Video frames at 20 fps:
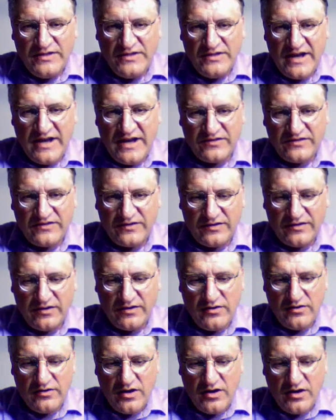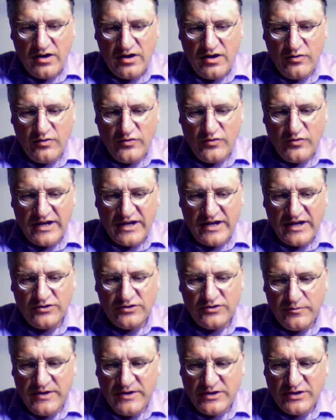Next, we can
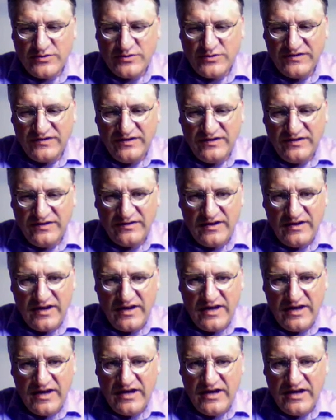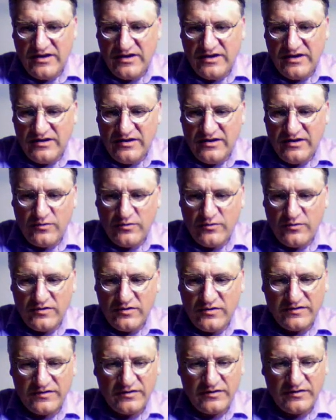enter matrices. A
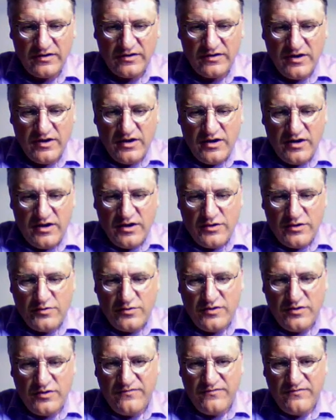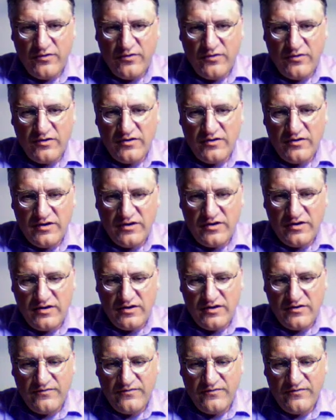equals 3,
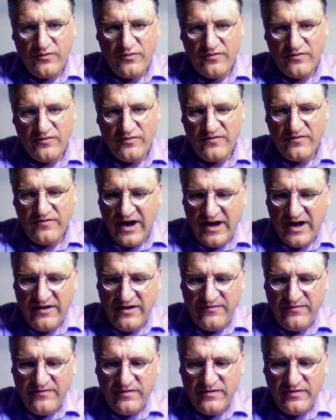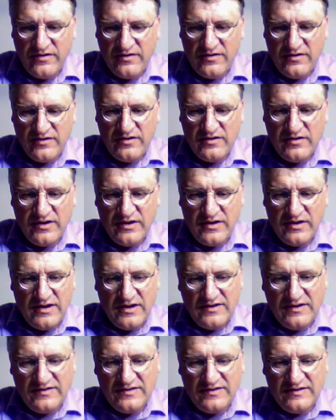4, 4, 5,
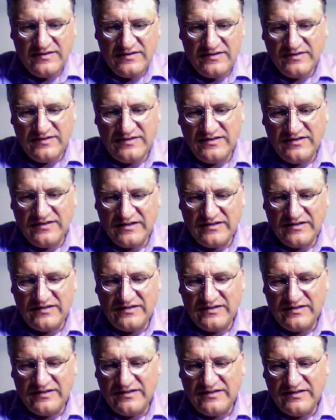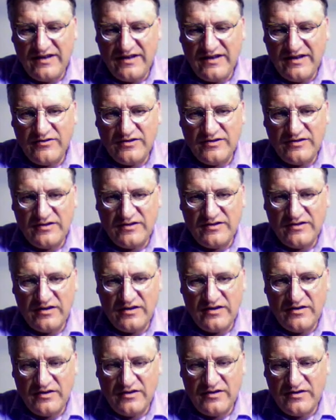6, 7,
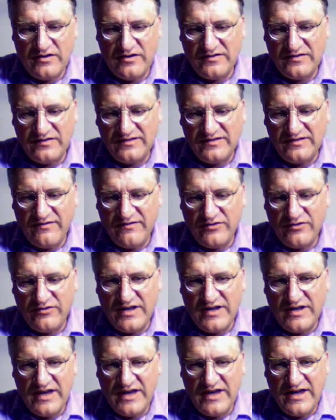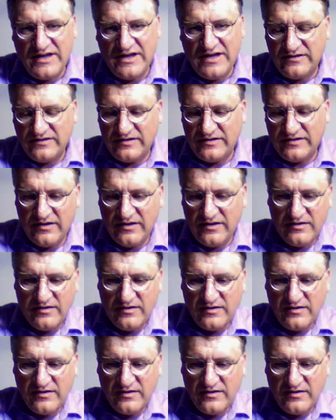7, 8,